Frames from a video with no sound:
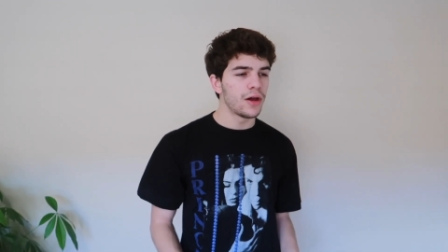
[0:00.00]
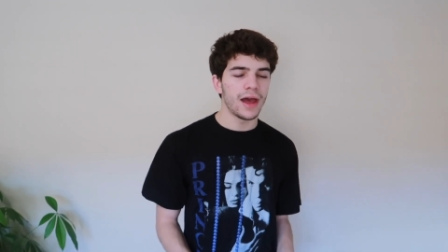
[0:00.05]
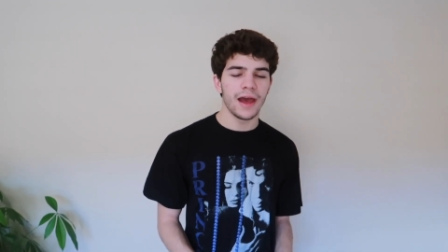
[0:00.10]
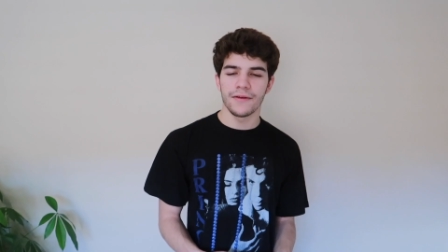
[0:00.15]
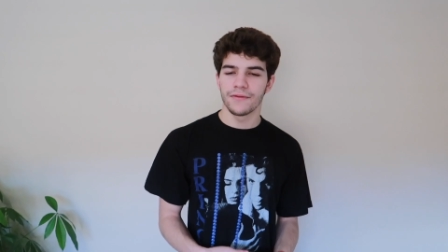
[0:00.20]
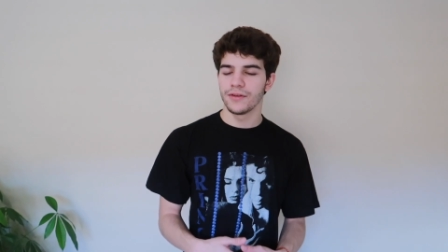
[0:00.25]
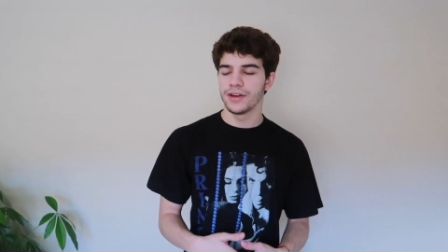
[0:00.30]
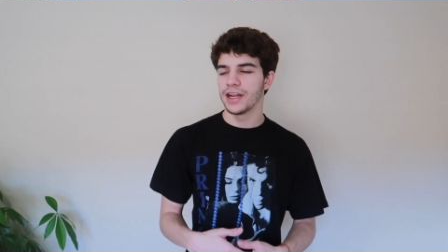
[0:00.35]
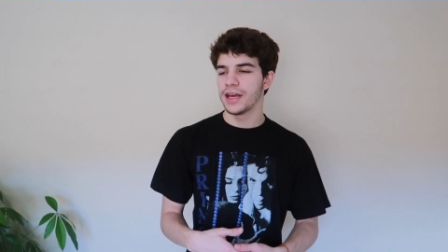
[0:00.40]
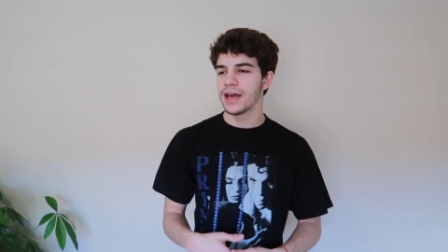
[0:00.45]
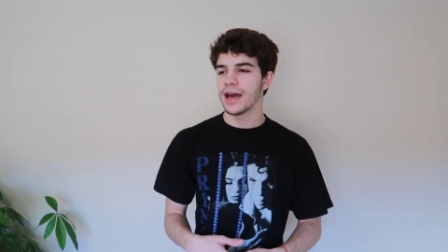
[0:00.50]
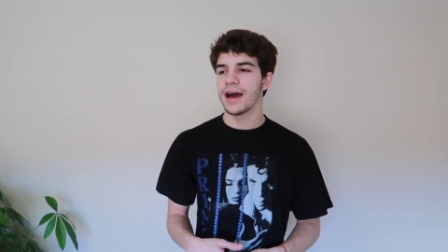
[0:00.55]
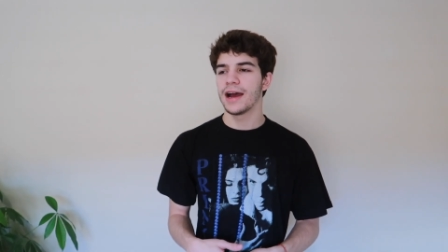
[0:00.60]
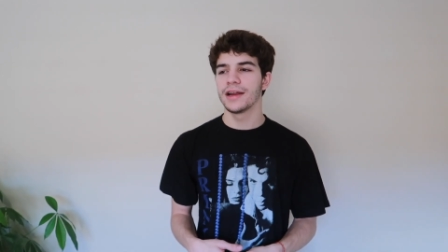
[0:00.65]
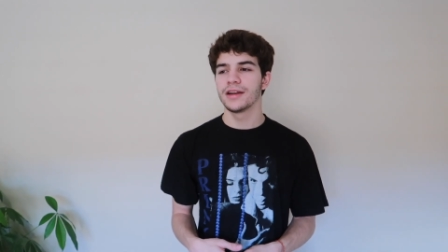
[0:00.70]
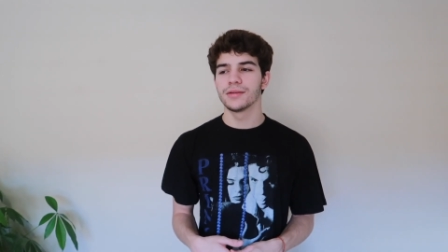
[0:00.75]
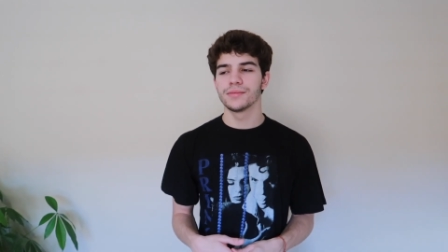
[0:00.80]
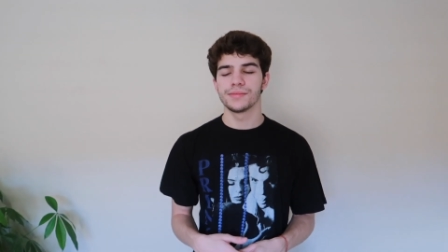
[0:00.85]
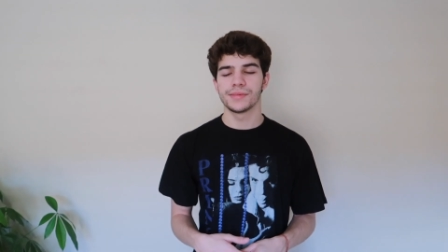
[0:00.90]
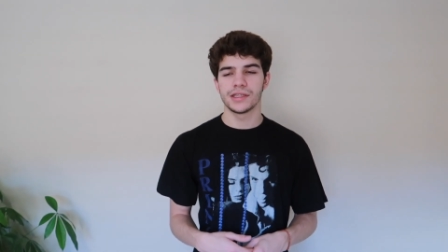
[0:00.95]
everyday
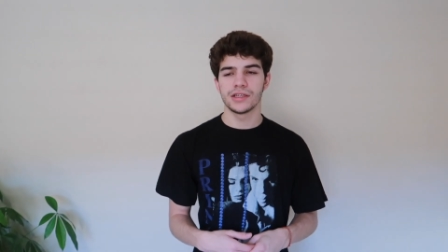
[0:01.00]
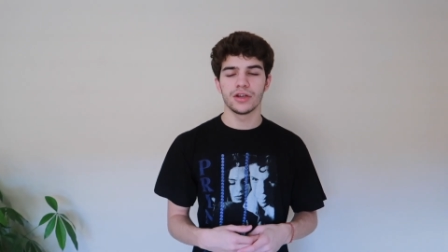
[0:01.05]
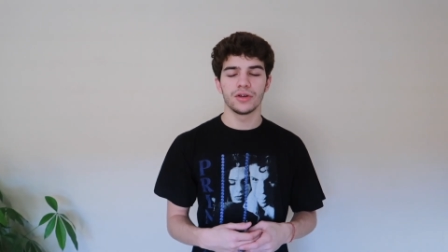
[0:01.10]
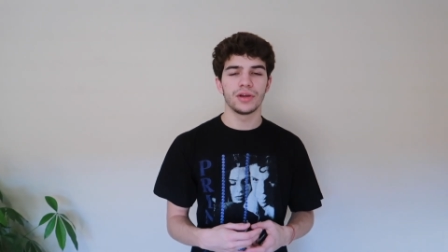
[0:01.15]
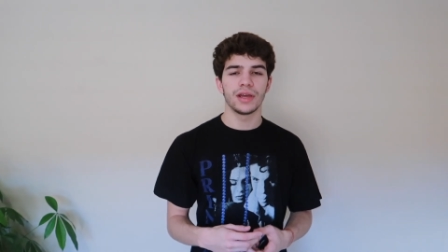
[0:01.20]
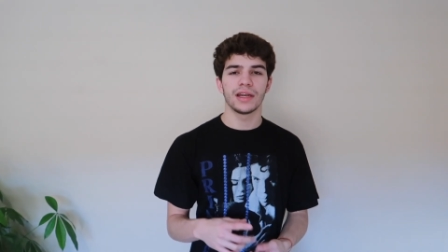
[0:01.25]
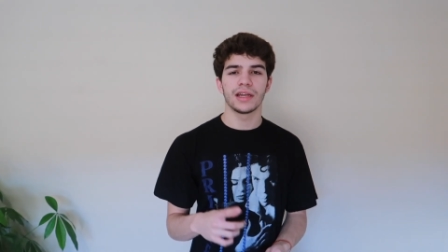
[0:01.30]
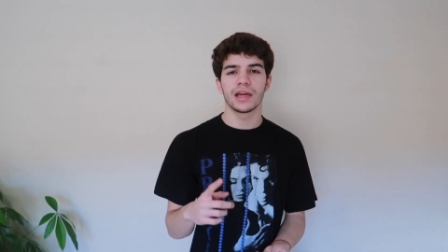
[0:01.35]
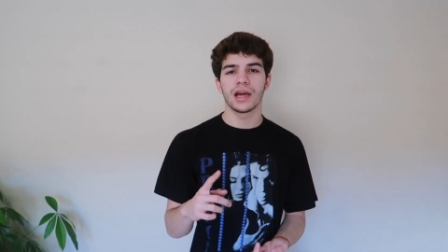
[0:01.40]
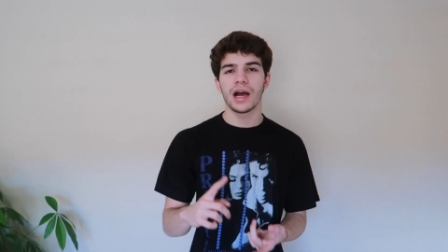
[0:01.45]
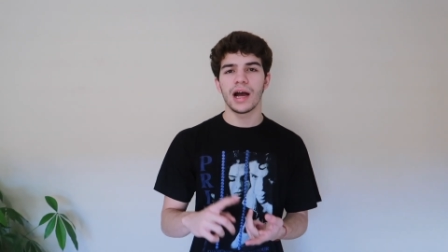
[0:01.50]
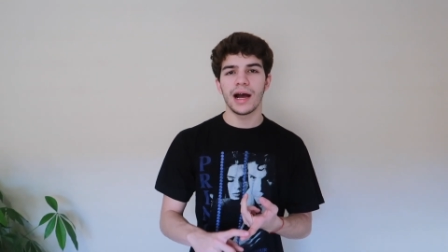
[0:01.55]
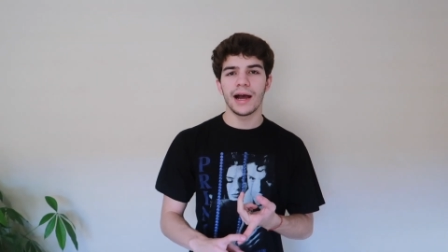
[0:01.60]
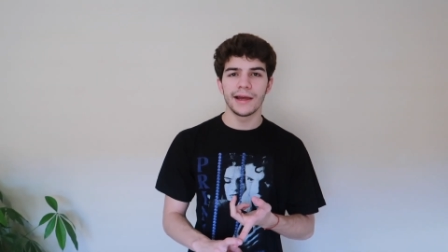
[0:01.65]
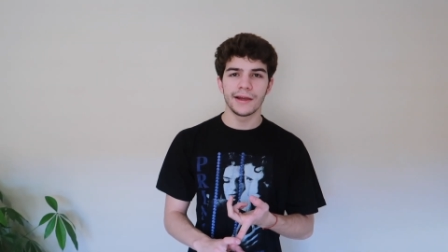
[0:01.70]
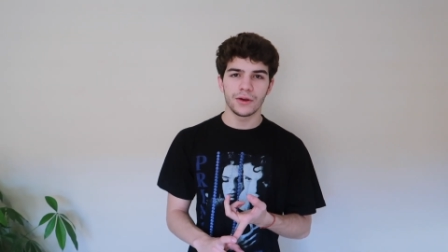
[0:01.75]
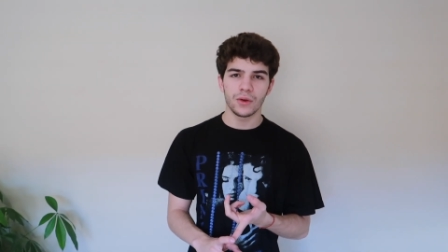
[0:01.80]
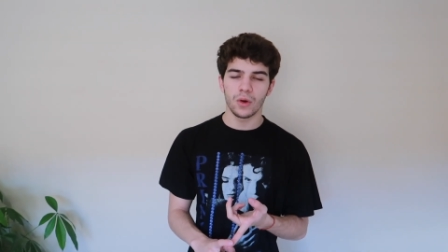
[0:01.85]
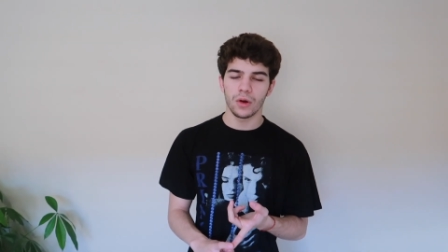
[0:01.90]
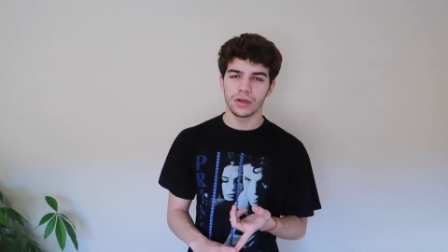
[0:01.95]
items, you know, getting a
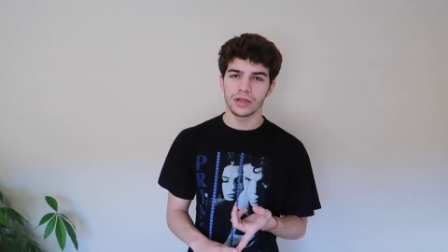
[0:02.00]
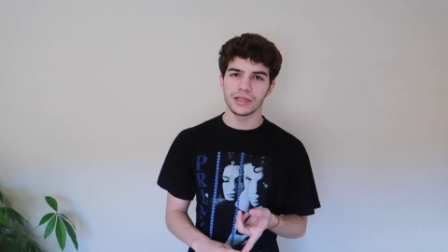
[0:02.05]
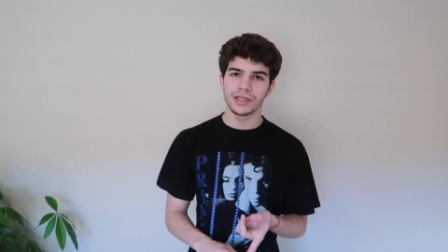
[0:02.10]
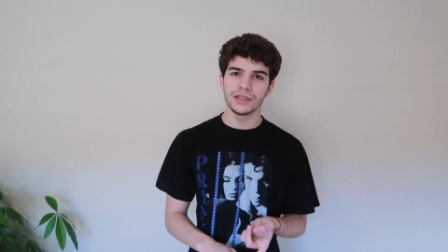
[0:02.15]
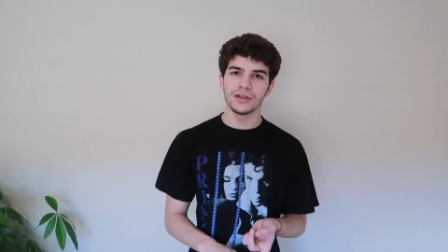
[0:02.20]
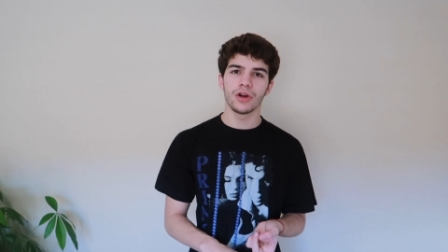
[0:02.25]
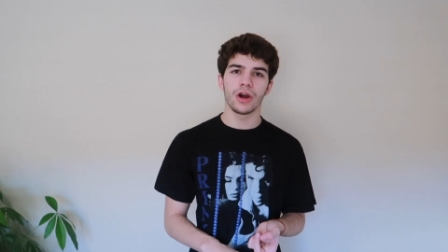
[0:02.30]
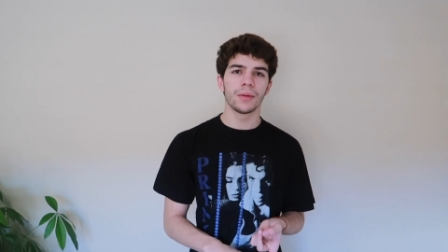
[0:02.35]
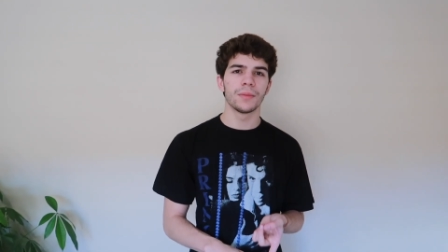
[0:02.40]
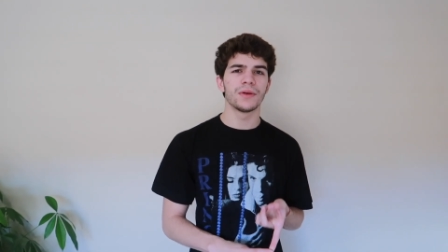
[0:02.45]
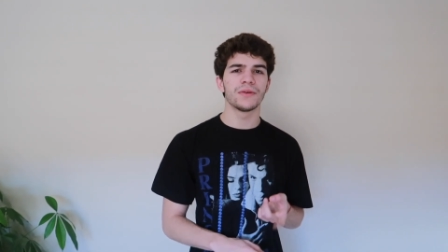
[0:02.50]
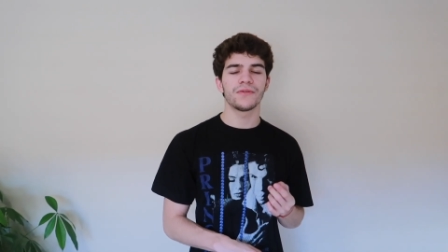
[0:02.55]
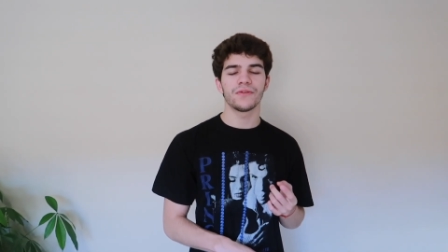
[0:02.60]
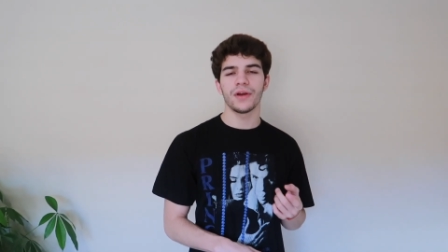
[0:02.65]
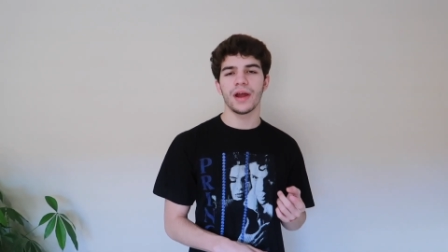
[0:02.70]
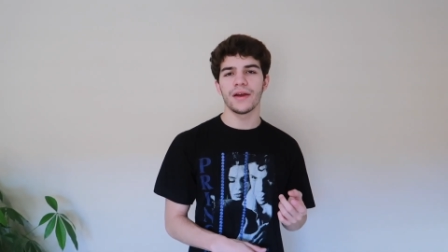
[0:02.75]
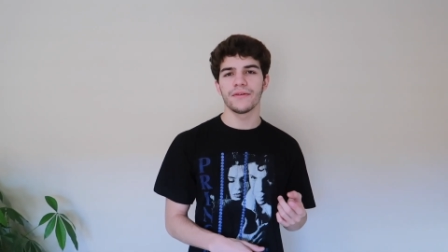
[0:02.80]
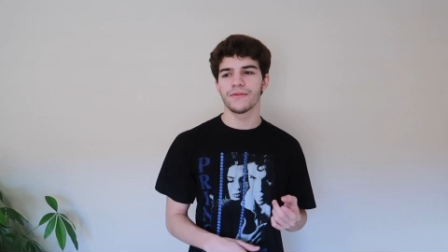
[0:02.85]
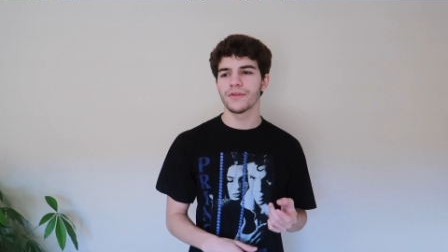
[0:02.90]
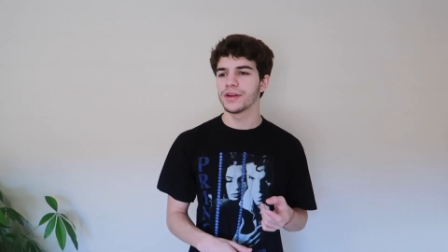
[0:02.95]
high quality garment
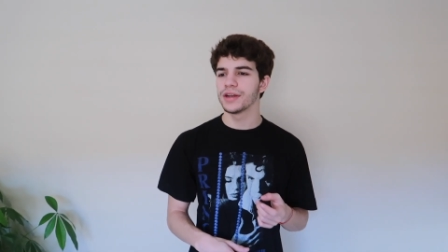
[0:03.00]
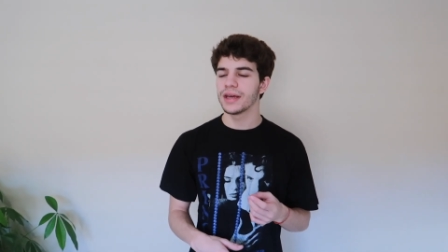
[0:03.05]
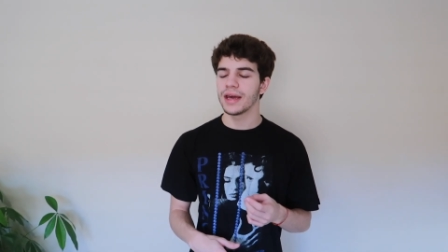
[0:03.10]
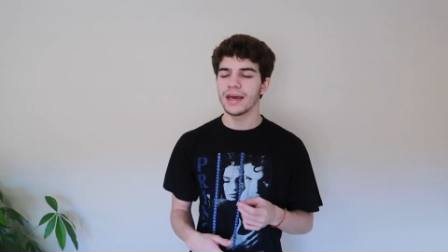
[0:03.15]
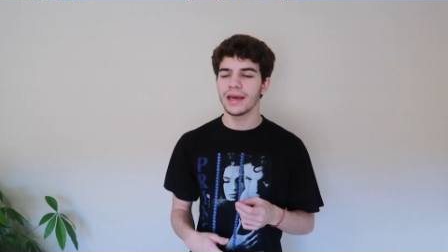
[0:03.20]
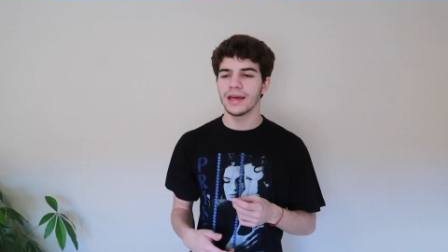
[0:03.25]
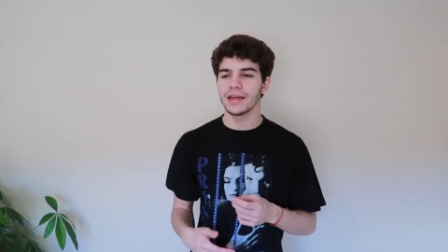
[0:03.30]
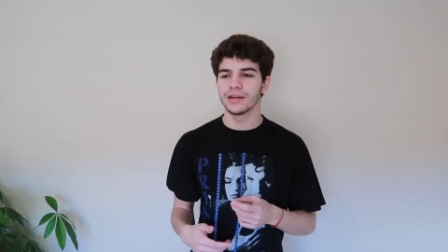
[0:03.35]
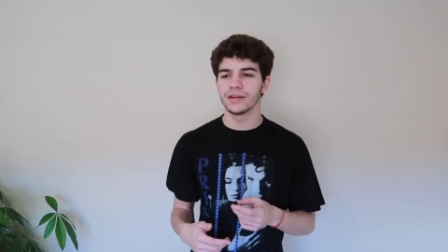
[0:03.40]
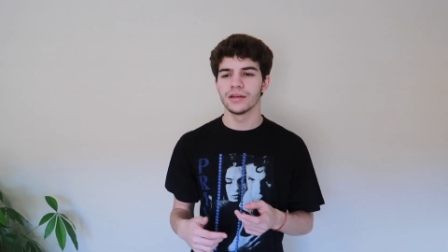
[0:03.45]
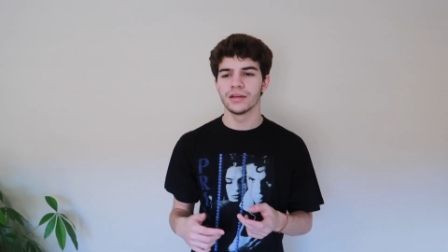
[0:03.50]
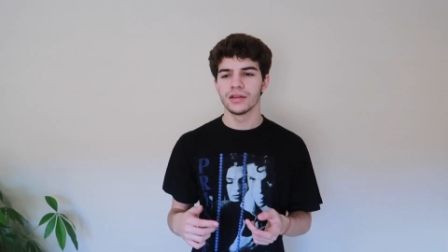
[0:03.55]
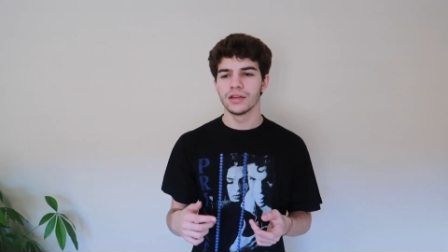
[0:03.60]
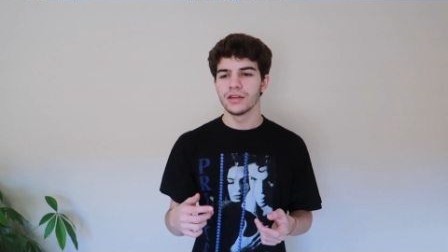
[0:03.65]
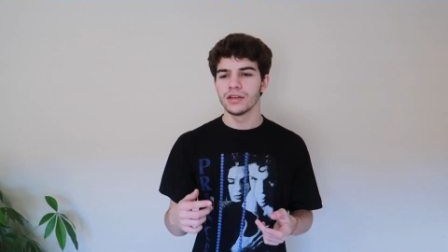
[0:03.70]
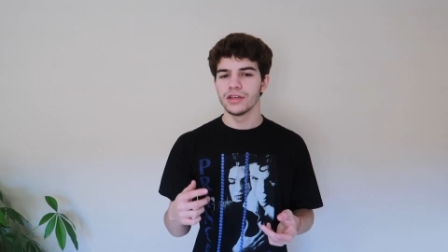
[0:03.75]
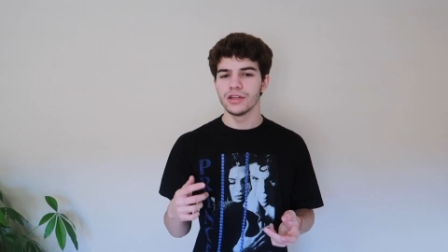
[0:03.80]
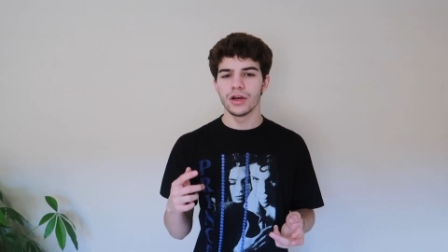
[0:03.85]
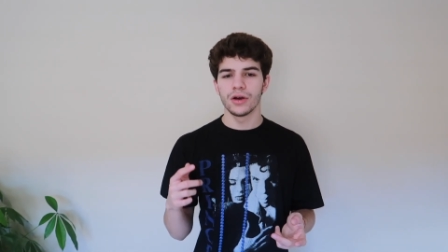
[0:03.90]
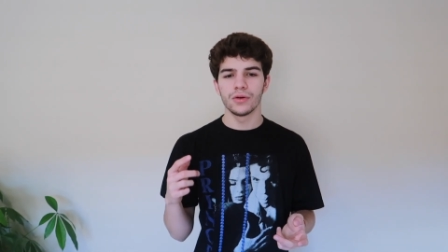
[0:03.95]
for every day and,
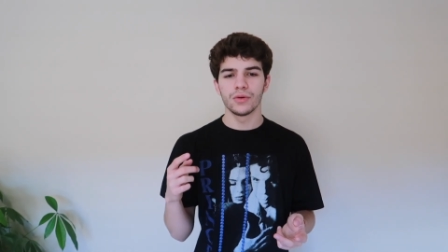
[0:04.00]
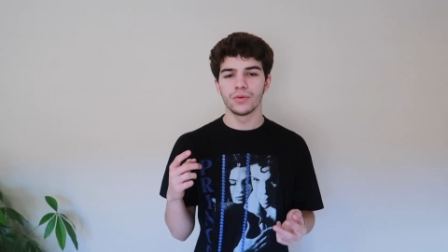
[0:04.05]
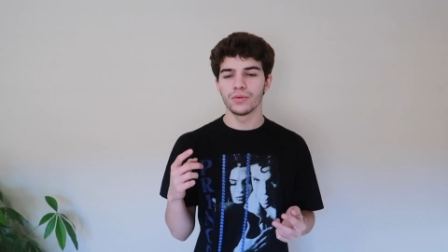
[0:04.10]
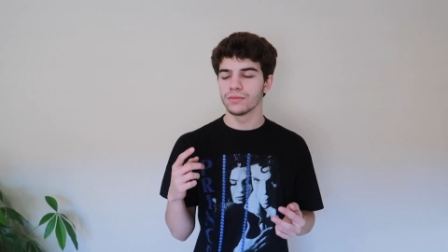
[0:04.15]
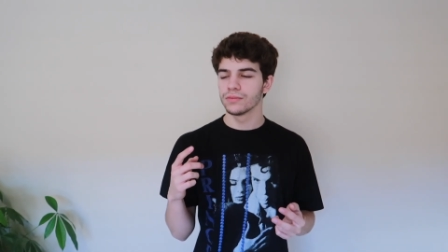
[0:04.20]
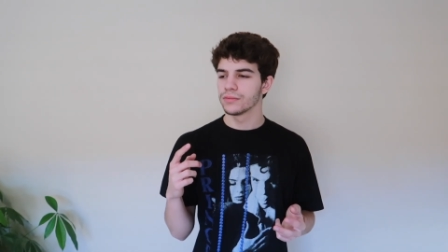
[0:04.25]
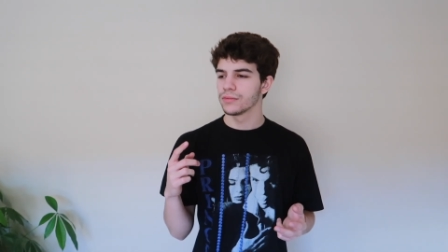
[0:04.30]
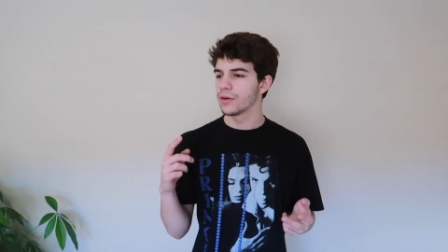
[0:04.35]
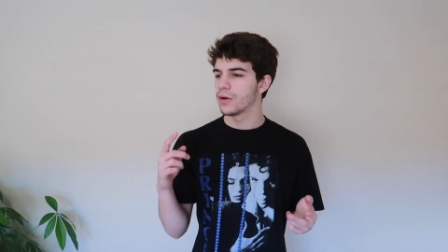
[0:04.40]
you know,